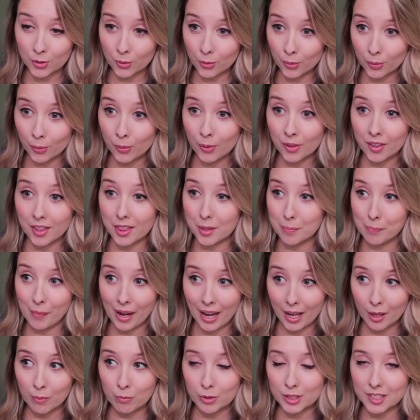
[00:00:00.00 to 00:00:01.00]
know that the
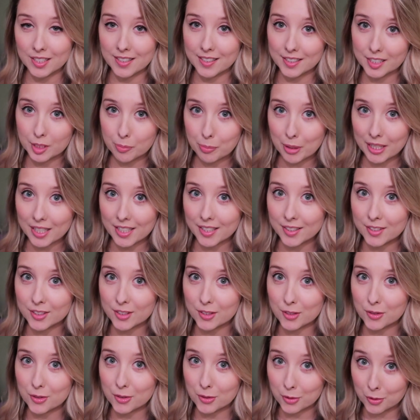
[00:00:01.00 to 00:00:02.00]
man was an
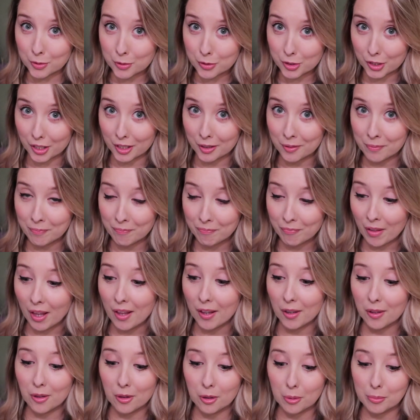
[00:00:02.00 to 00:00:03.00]
experienced soldier
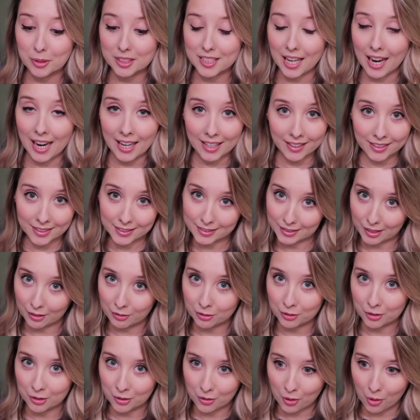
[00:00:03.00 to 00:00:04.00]
who was highly
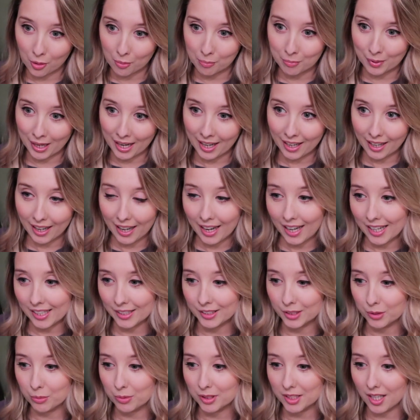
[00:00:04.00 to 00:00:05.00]
skilled in combat
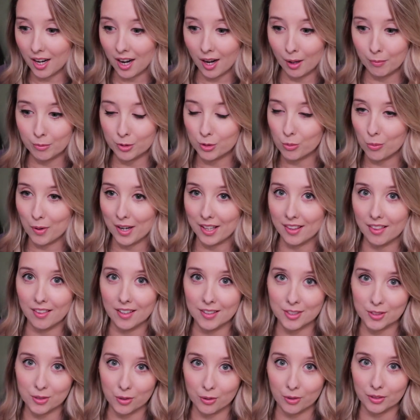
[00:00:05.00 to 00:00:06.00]
and was armed with a
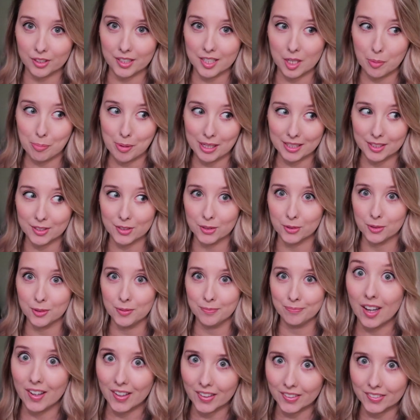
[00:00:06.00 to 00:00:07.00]
sword and a pistol.
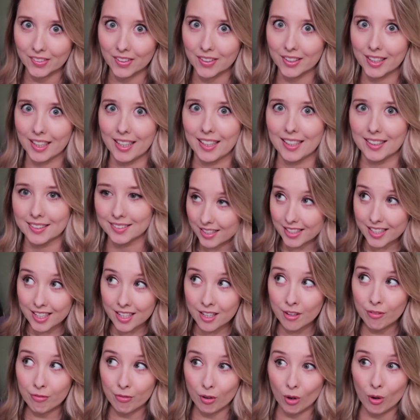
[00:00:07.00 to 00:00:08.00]
Unlucky. And
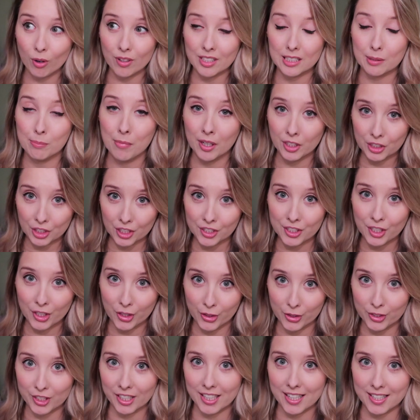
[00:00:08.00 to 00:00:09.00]
he fought as much as he
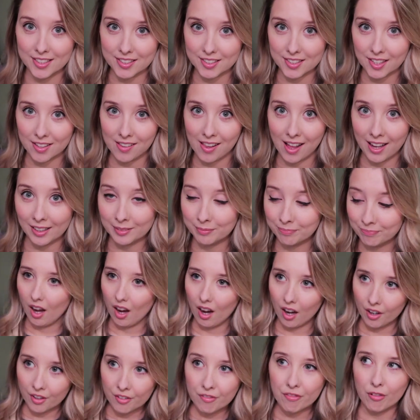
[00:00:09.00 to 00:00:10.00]
could against the clan.
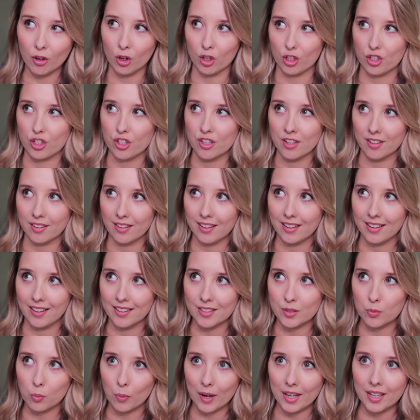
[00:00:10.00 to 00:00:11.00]
Unfortunately,
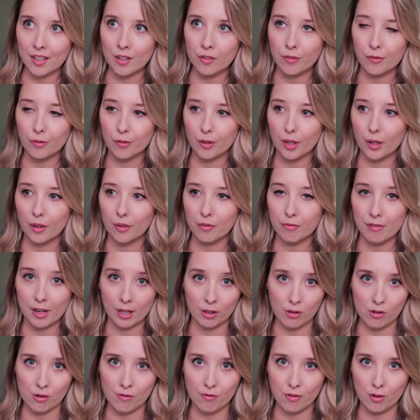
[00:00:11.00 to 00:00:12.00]
his wife
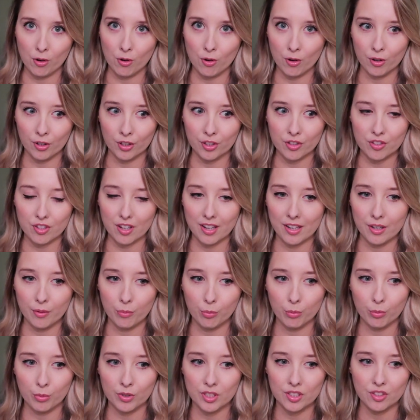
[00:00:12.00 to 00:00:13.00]
fell off the horse
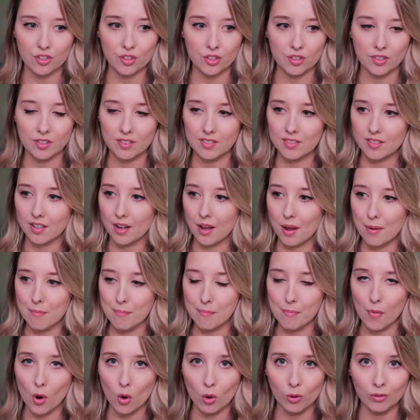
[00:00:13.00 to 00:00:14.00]
and was just
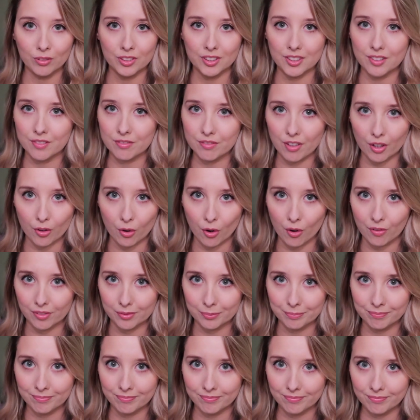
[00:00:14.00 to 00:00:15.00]
mauled in front of
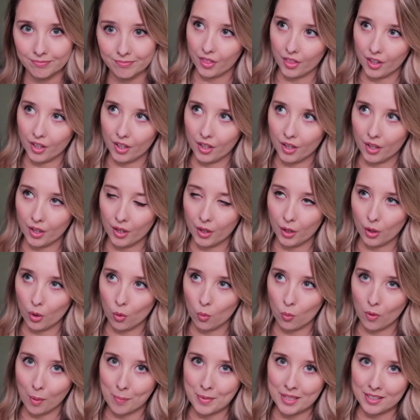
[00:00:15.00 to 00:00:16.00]
him. The
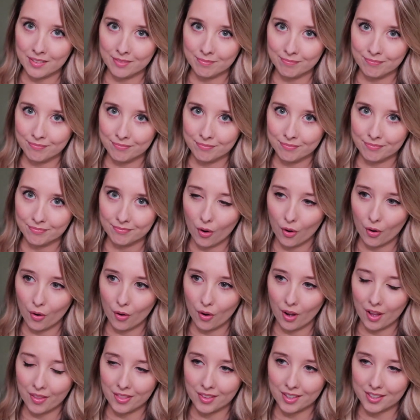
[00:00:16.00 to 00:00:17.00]
women
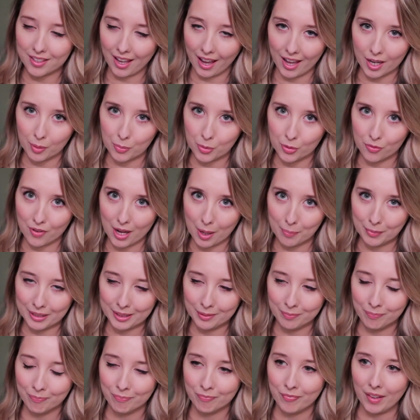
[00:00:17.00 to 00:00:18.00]
in the cannibal
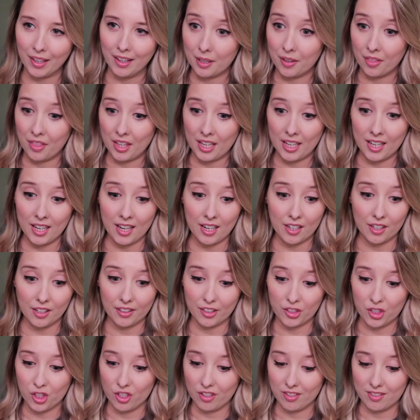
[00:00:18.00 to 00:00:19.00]
family,
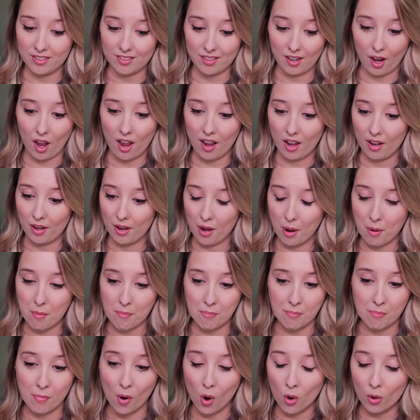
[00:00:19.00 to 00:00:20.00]
they just
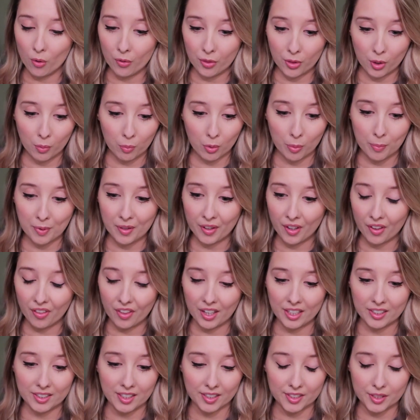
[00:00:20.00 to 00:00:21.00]
mauled the woman,
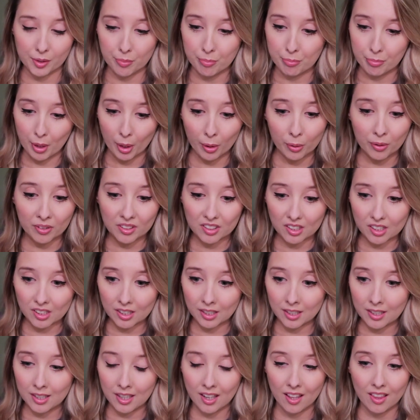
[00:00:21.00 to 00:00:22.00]
they disemboweled
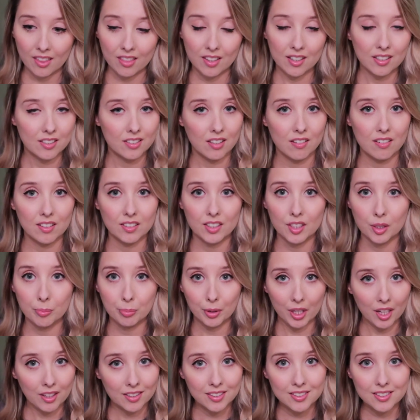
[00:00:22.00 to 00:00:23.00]
her, they sucked her
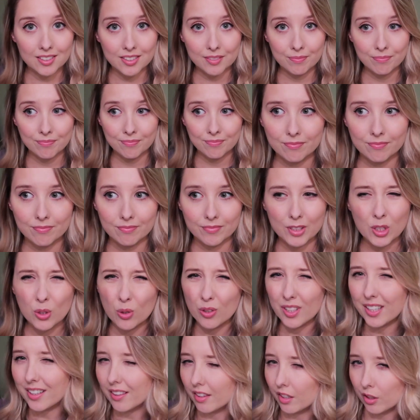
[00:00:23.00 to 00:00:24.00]
blood, you know,
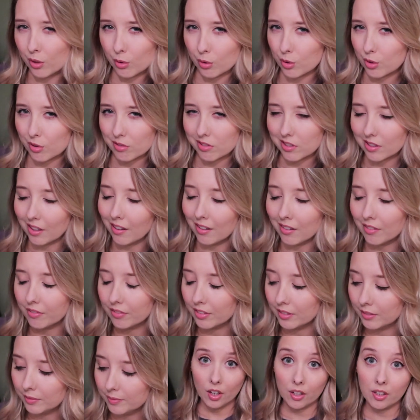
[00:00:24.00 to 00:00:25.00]
like the usual stuff.
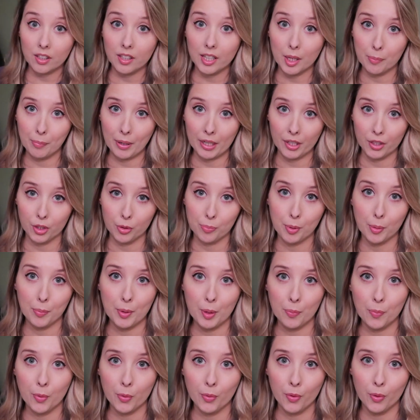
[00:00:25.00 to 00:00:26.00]
Luckily, a big group of
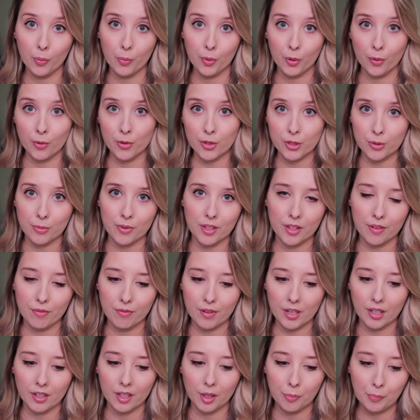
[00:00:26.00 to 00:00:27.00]
people that were also at the
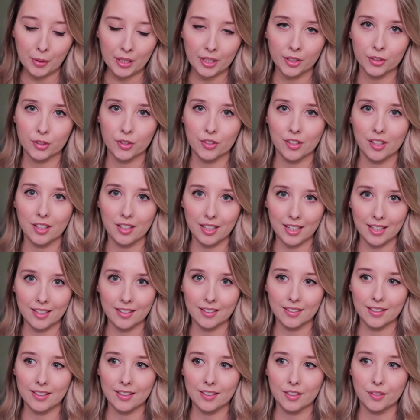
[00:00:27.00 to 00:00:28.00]
fair appeared on the
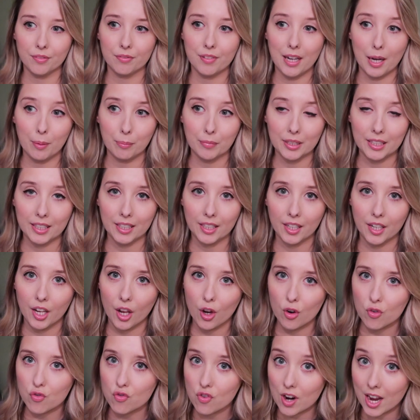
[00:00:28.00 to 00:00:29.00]
lane and the family
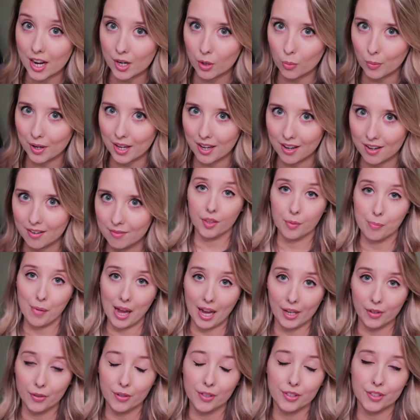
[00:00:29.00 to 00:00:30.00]
ran away. The
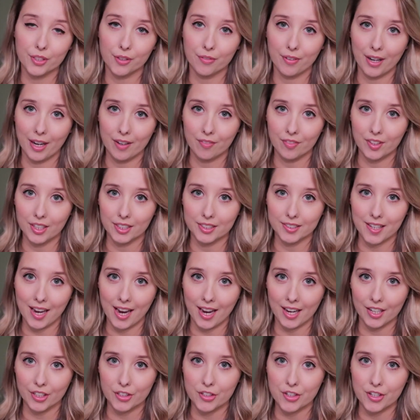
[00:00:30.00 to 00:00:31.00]
man who survived the
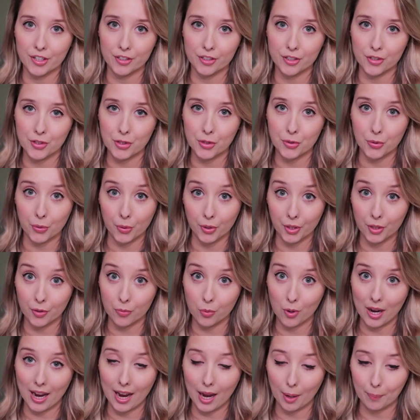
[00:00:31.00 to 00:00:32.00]
attack shared his story of
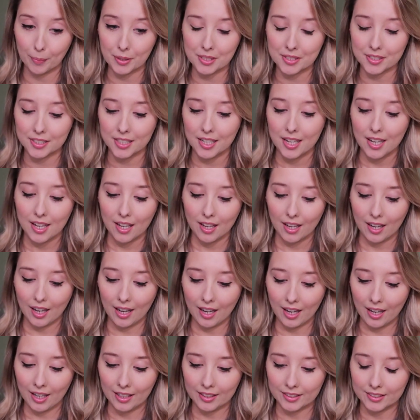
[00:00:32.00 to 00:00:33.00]
what happened,
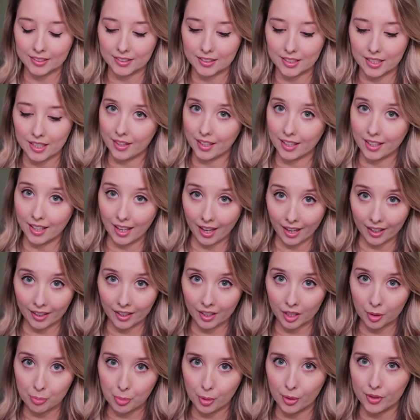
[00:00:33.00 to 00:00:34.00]
and the
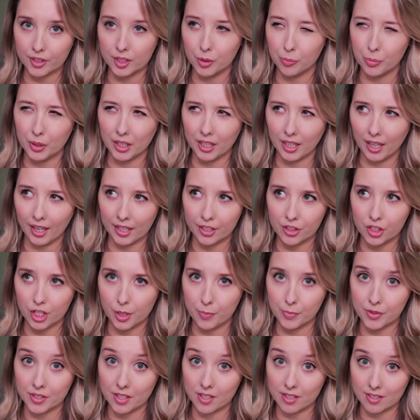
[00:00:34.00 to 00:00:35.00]
king, possibly King
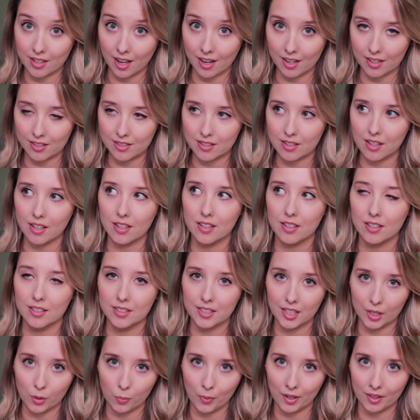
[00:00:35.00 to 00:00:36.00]
James VI,
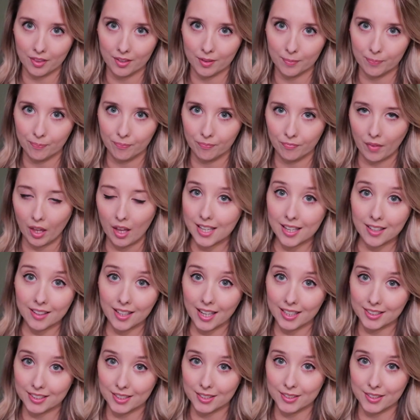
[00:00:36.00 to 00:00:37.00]
dealt with it. He
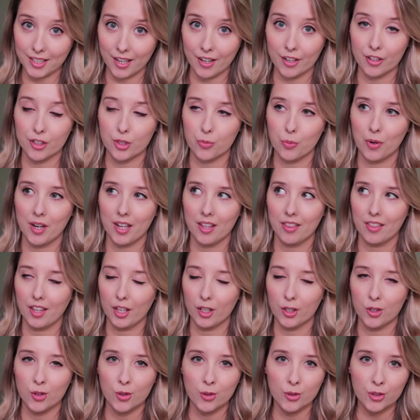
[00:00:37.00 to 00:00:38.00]
led a search with a
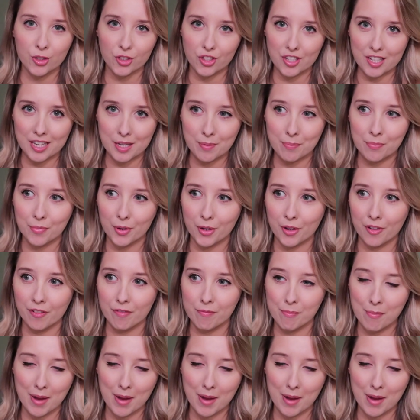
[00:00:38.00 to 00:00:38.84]
huge team of